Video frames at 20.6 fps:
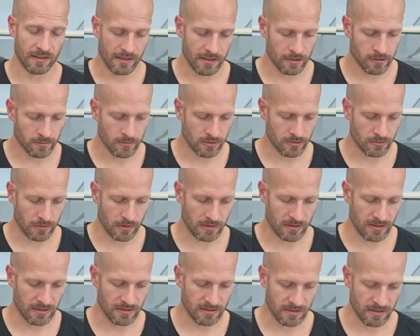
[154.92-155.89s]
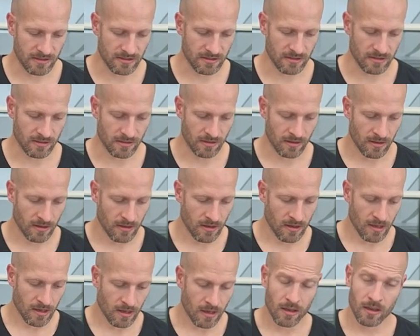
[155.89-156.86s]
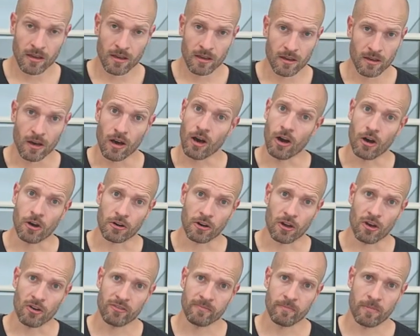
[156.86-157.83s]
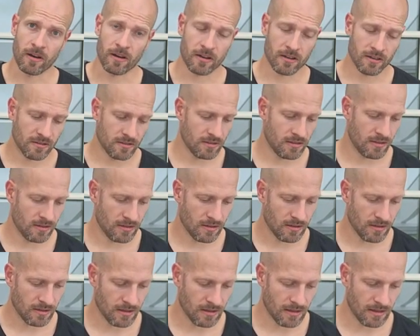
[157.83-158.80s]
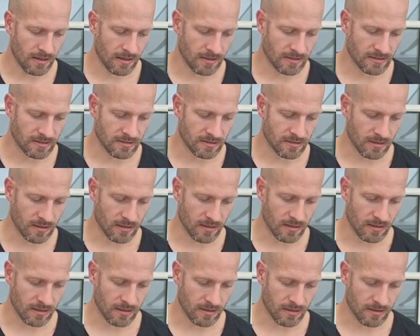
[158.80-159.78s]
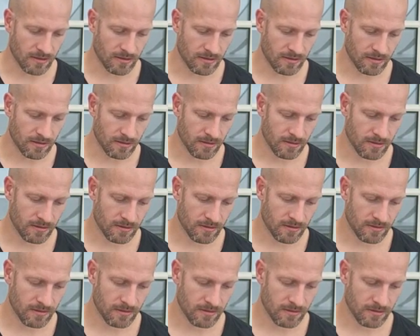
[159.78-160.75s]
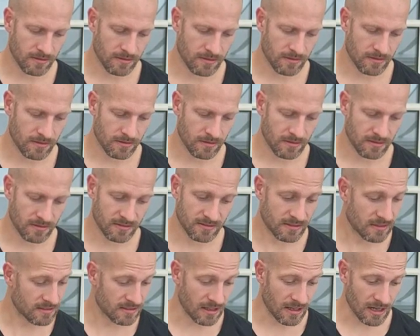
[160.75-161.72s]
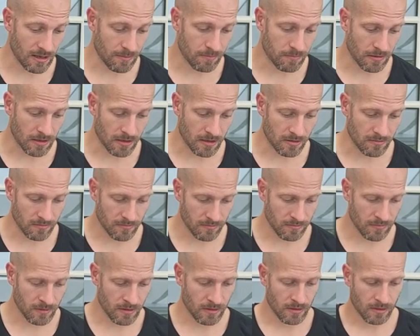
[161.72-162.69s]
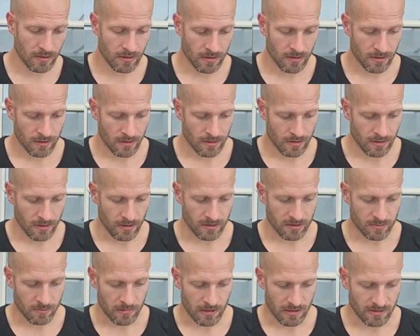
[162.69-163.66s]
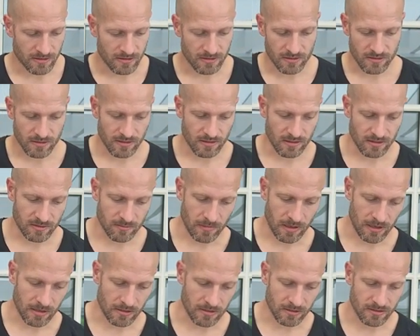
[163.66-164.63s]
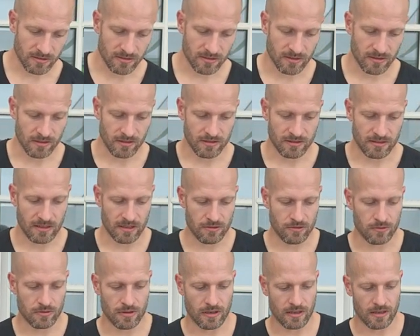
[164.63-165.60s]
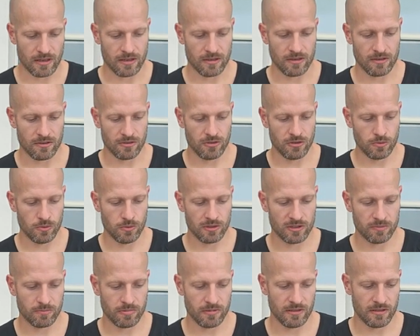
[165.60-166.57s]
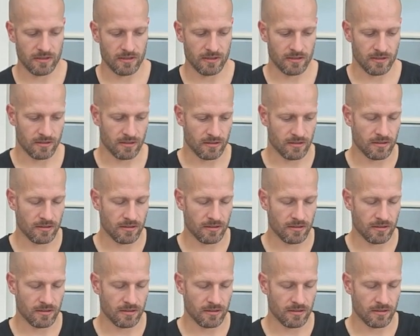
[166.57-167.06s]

later, but it's really easy. It's an on off button, it's the setup button, it's plus, it's minus, and then you got a USB